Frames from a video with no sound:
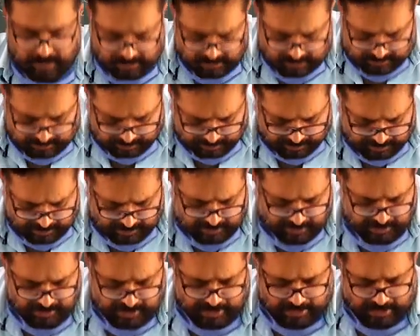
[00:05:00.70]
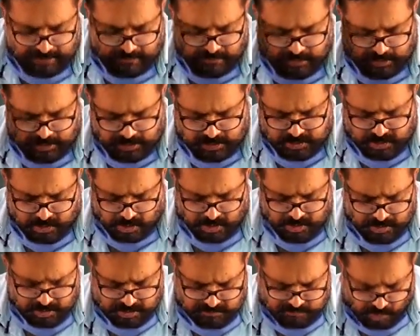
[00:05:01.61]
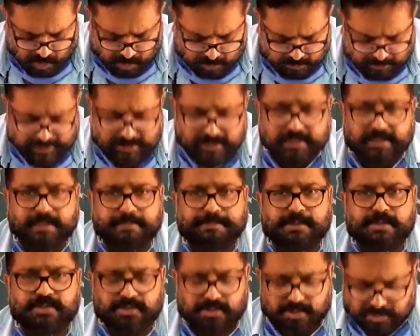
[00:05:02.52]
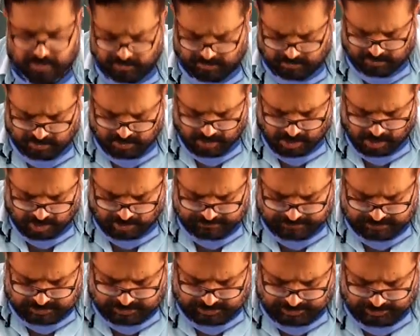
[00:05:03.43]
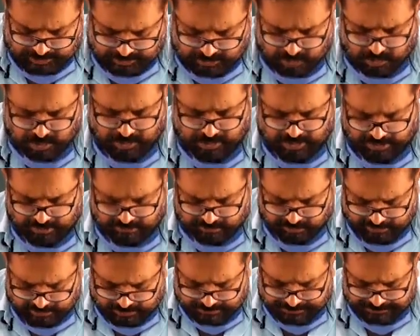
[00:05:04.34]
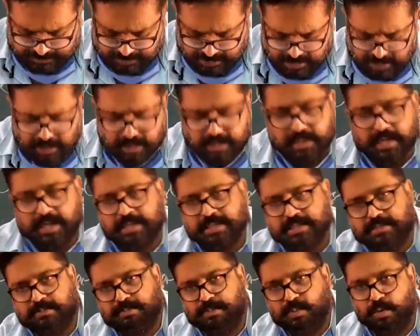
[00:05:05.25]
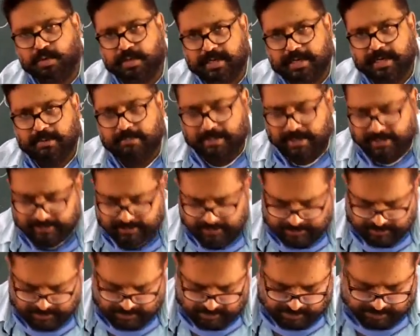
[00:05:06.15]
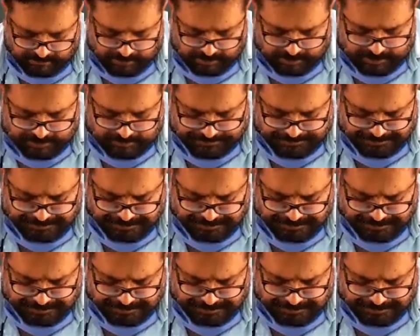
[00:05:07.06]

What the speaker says: Similarly, alluvial soil is formed by the deposition of silt or alluvium transported by the rivers.